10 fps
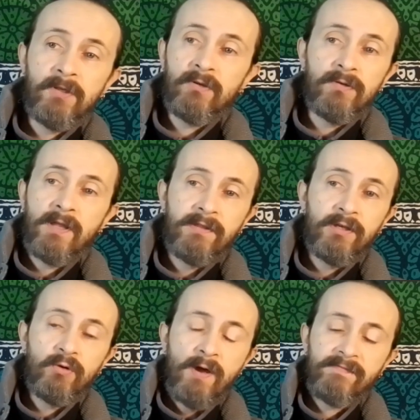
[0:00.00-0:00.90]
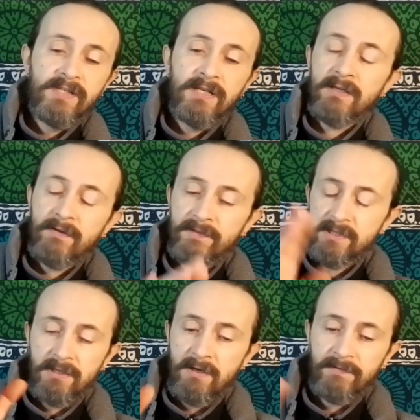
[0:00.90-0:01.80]
you know, I think you have said enough
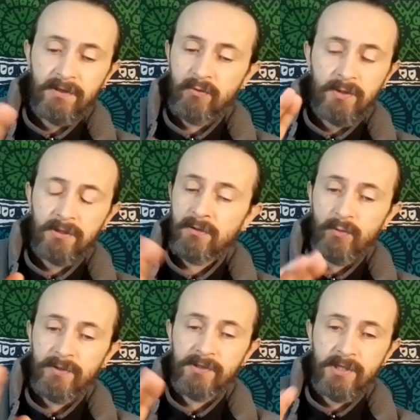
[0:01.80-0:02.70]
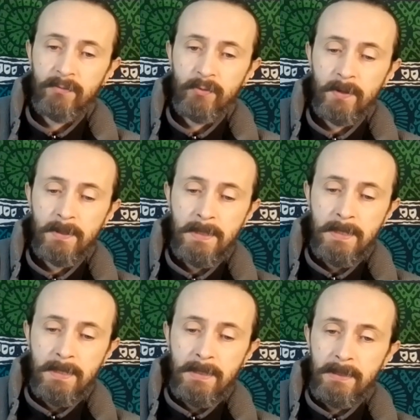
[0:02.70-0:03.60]
is enough. I don't want to deal with this anymore.
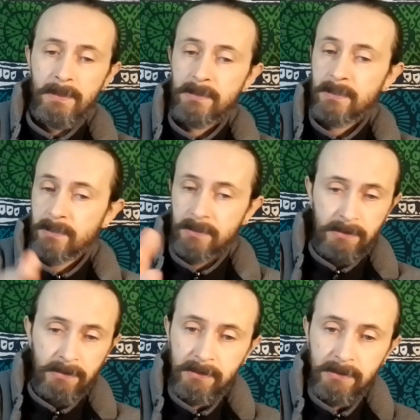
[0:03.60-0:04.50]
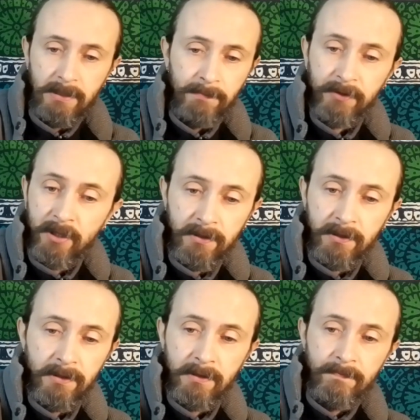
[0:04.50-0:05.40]
It's, it's, it's, I'm
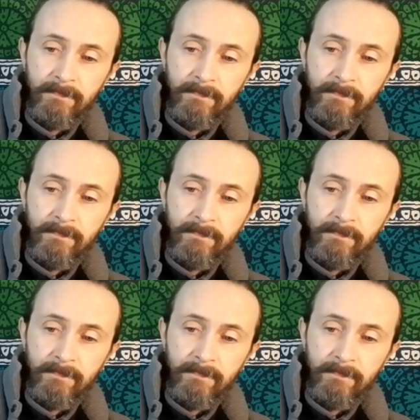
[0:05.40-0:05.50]
done.